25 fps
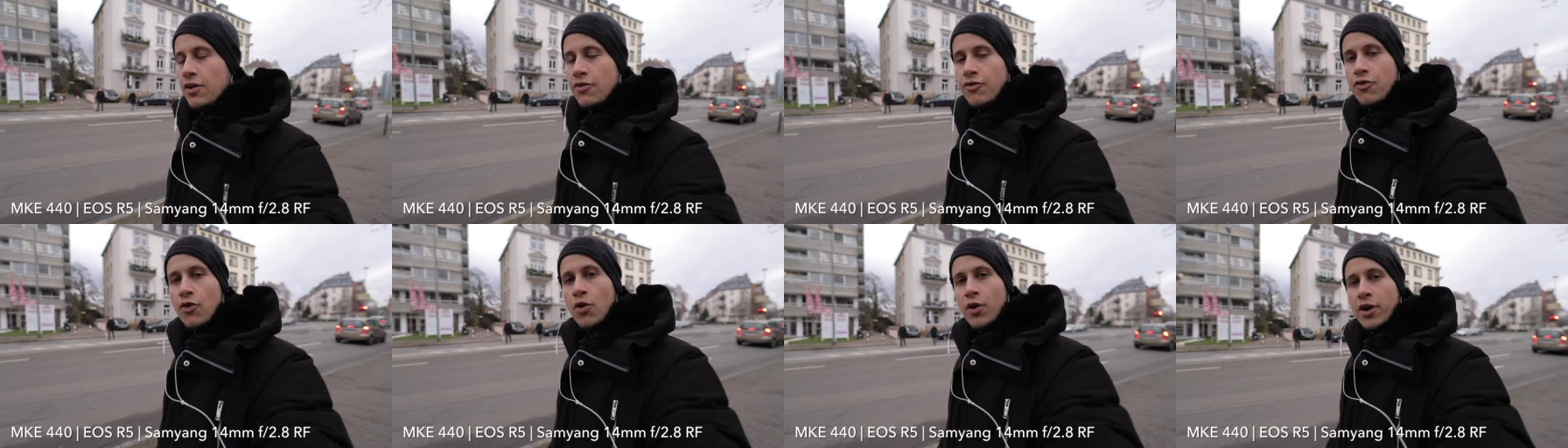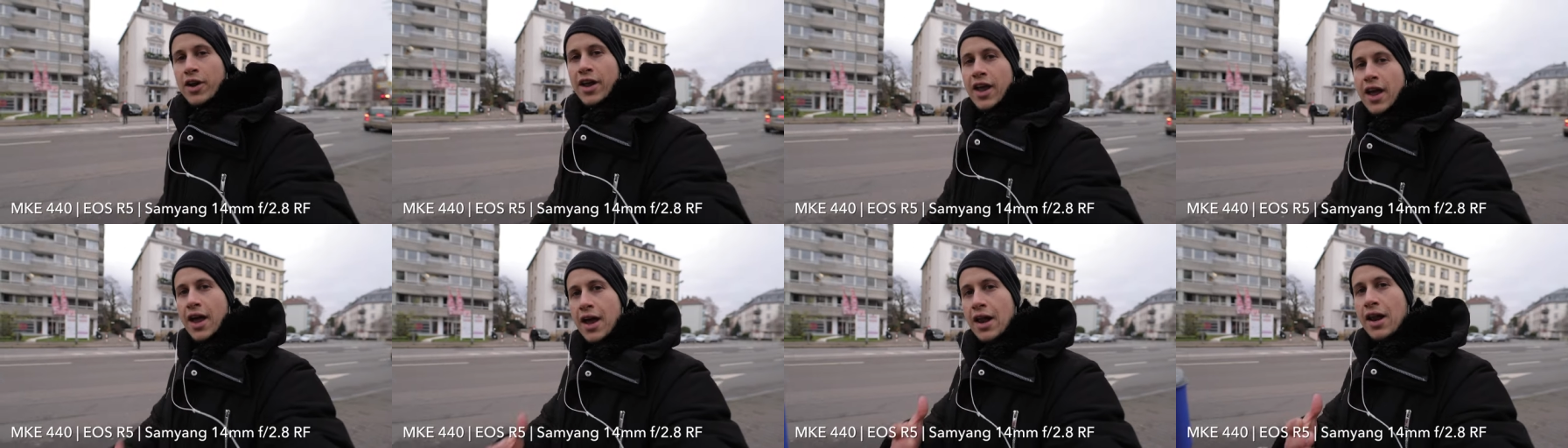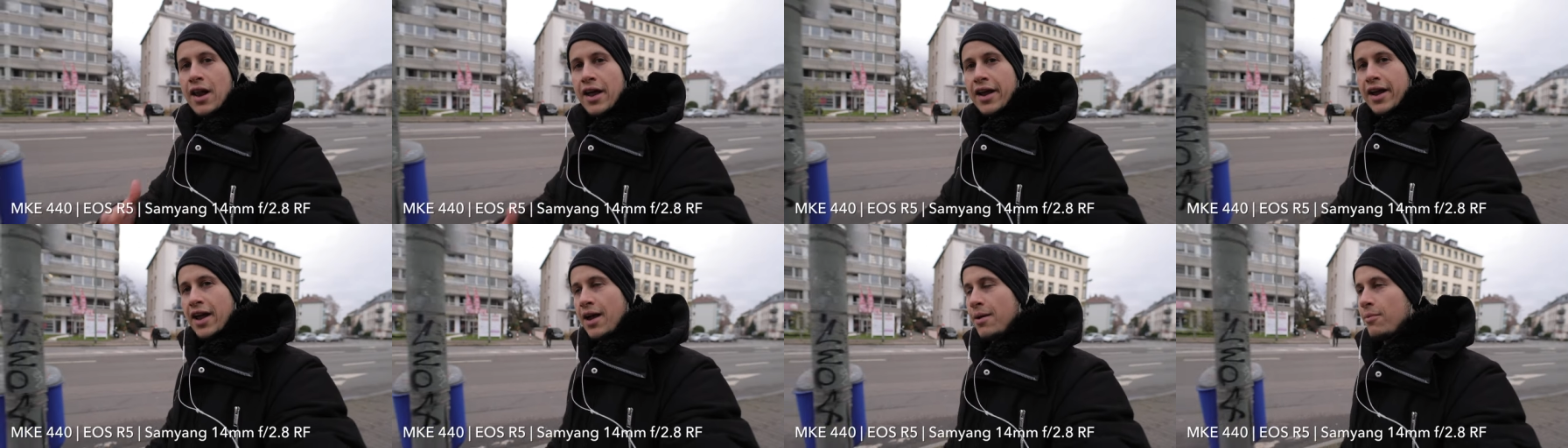in four K
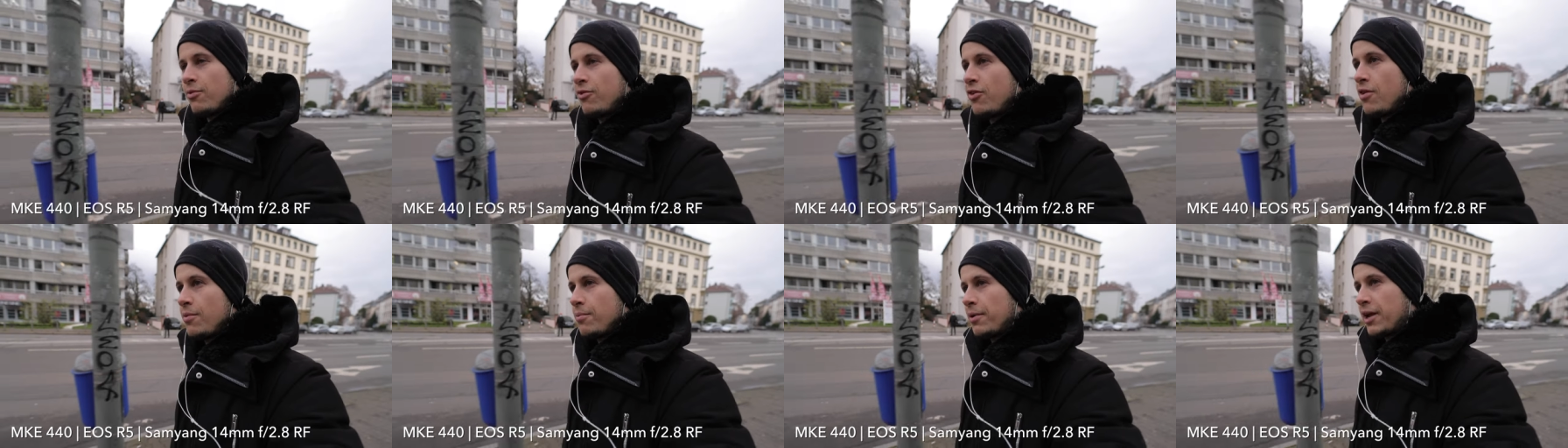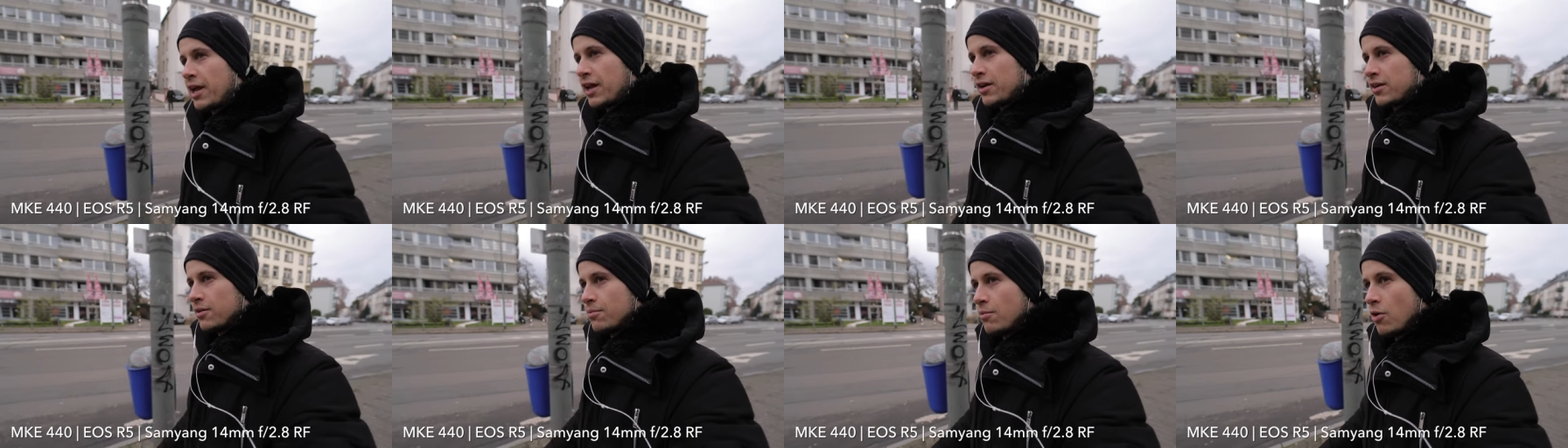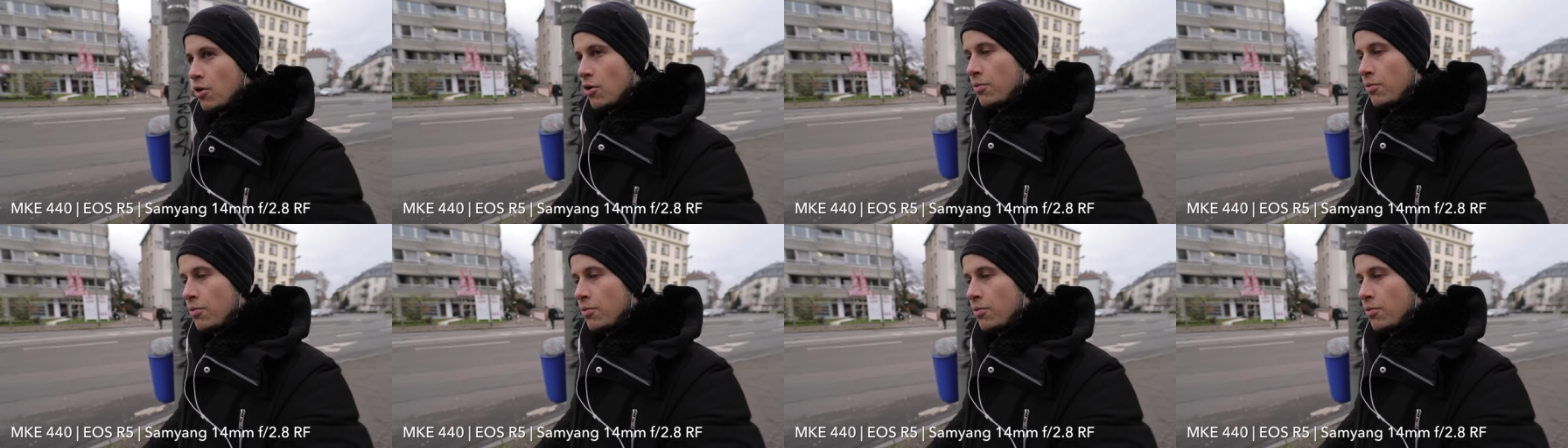like I'm filming at the